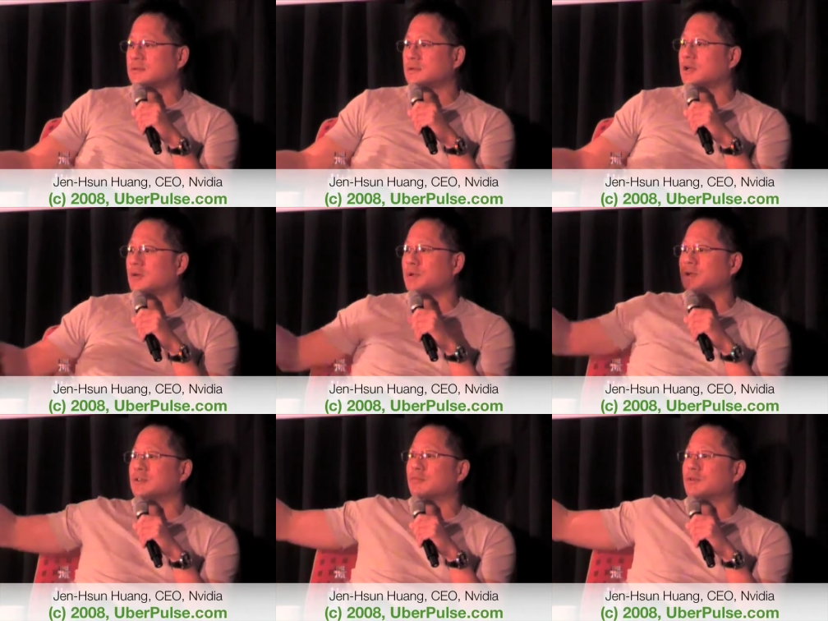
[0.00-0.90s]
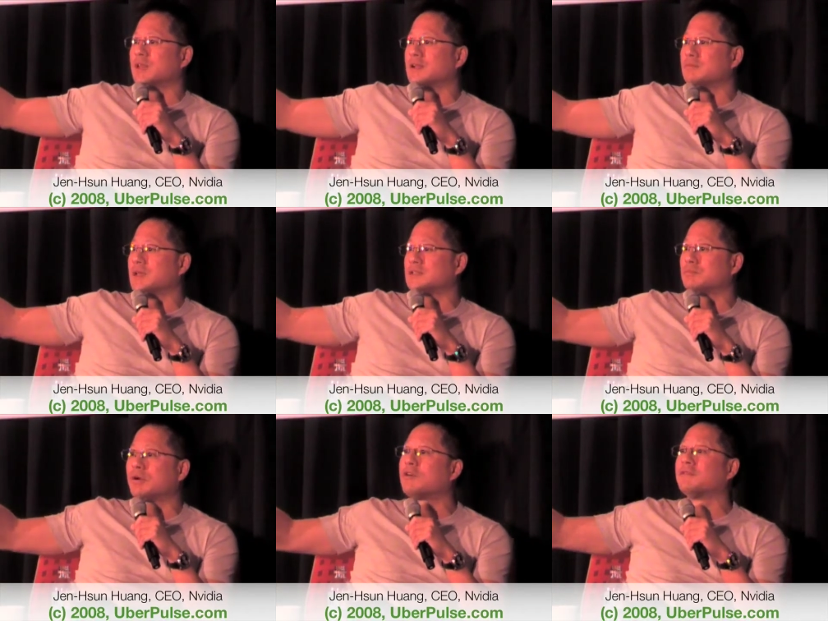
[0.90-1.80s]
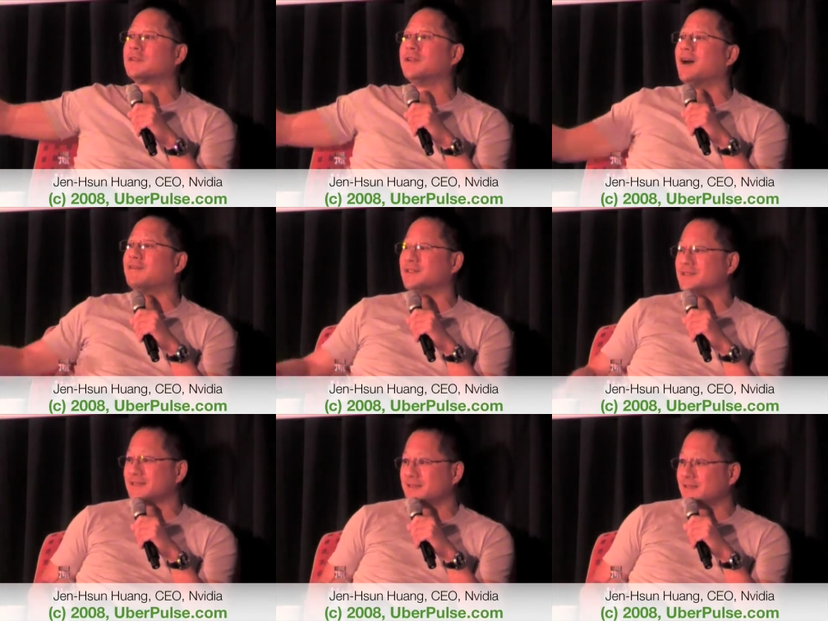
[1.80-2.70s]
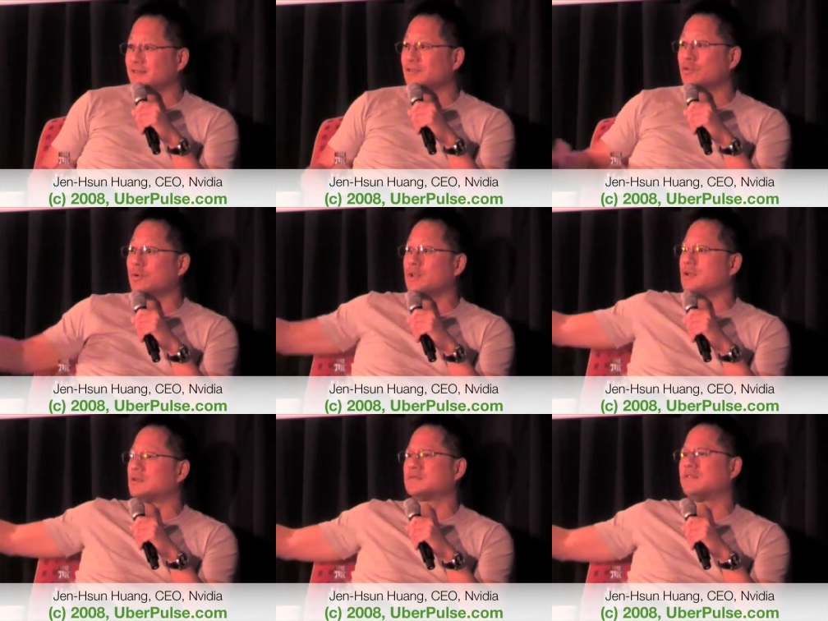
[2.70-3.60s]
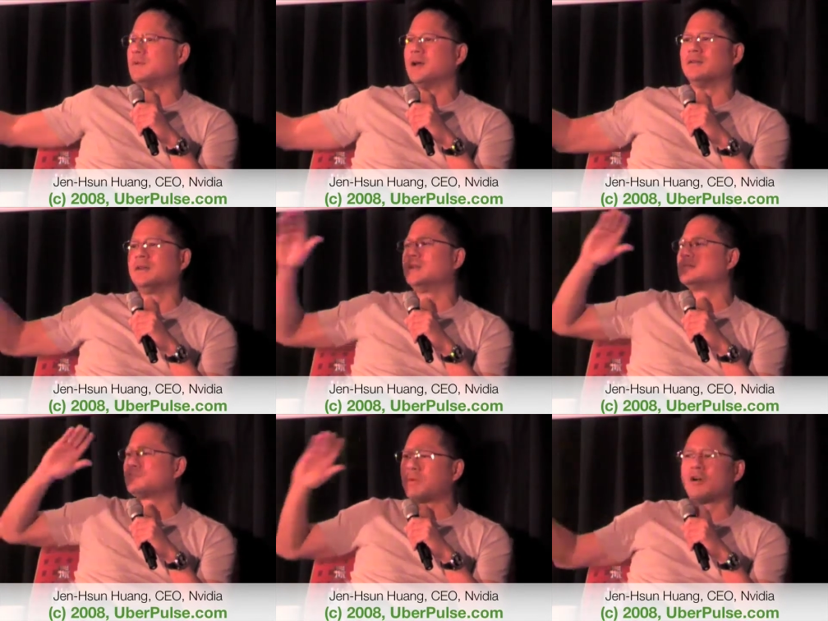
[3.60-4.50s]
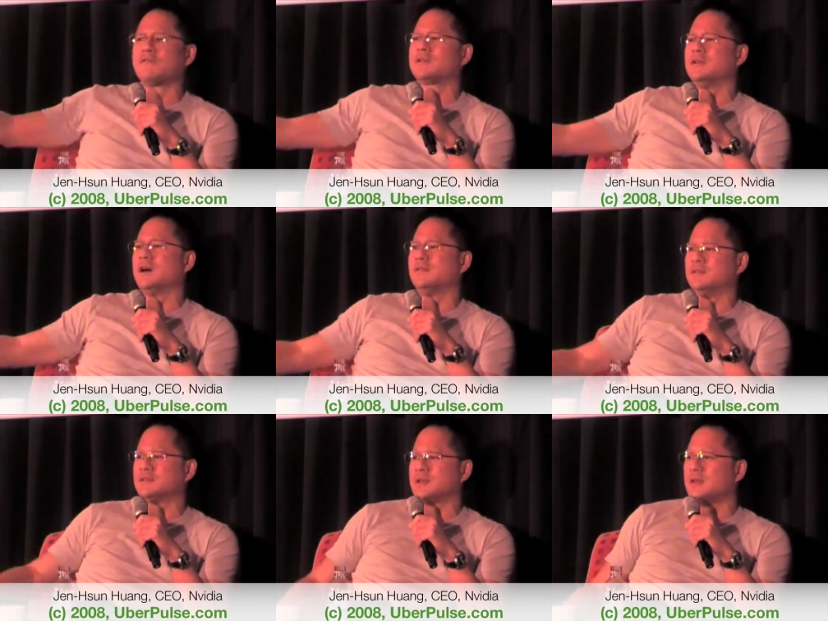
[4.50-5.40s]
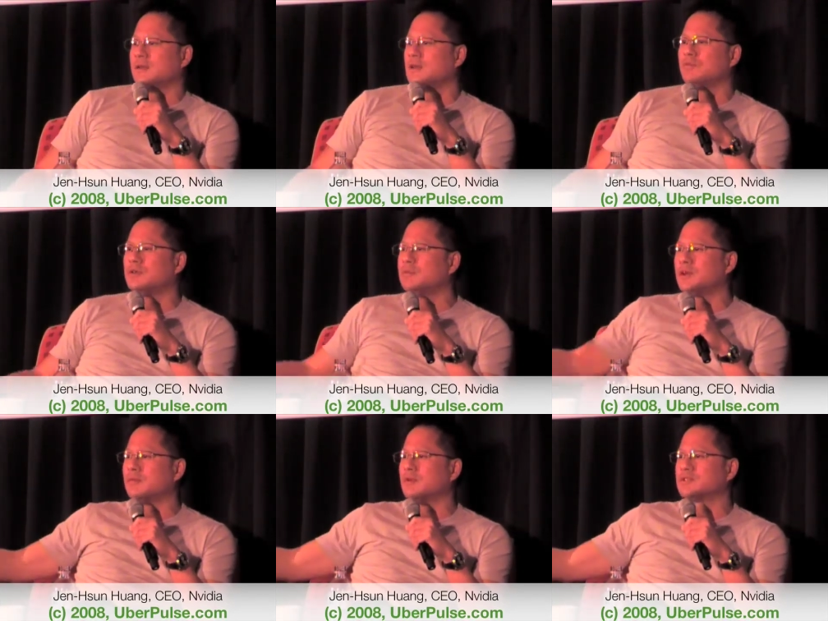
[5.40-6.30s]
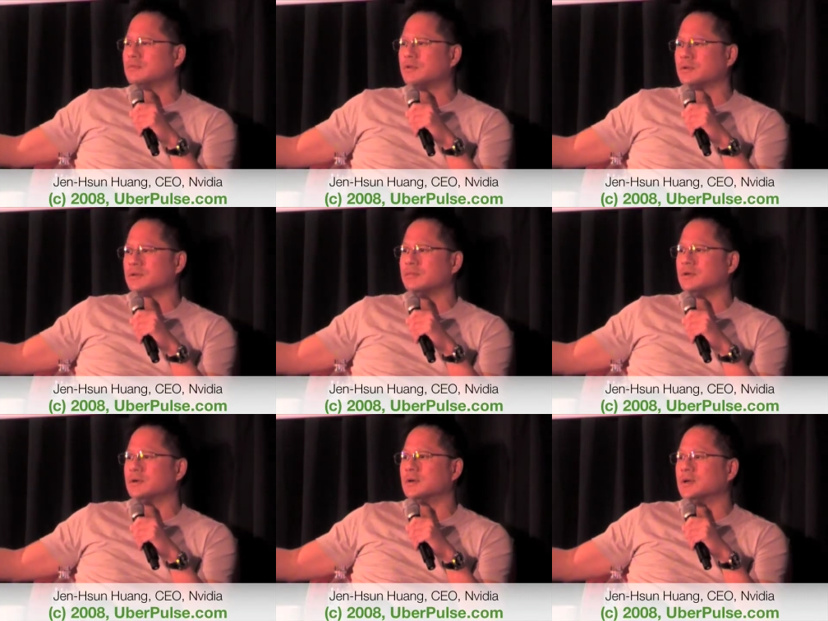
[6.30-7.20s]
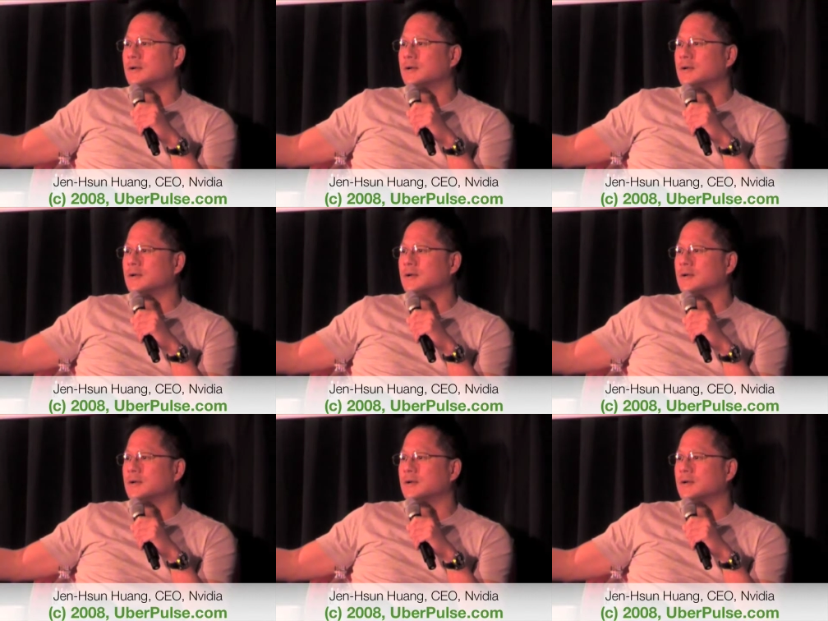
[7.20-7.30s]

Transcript: Right? I pick a number that makes it perfectly obvious. 20 years from now, it is perfectly obvious. It will be our most important computer.